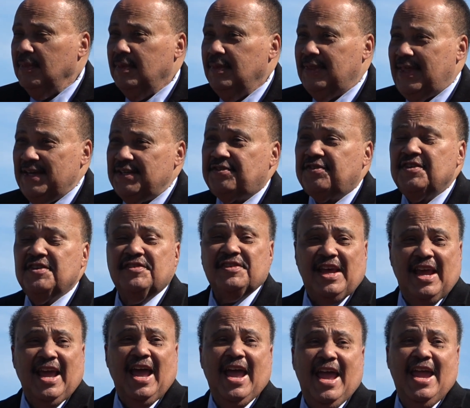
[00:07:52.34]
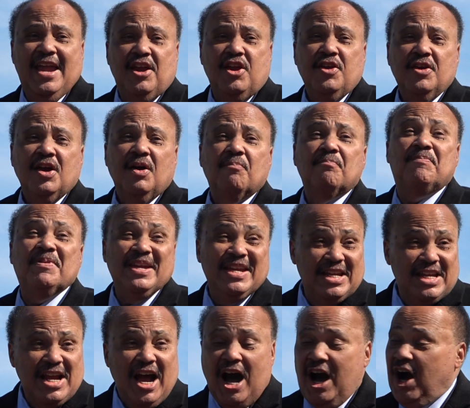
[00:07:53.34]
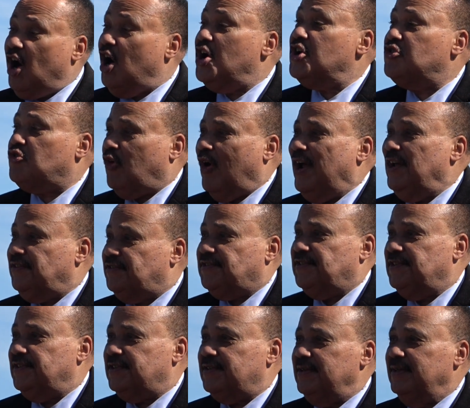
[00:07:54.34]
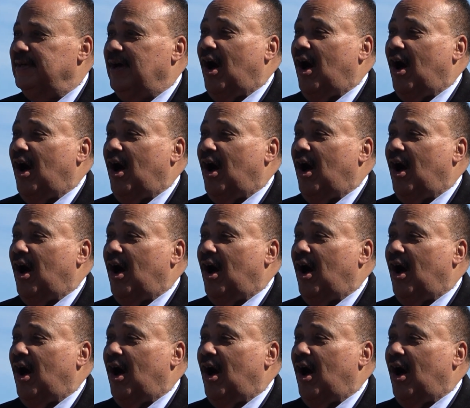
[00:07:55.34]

This is a beyond crisis.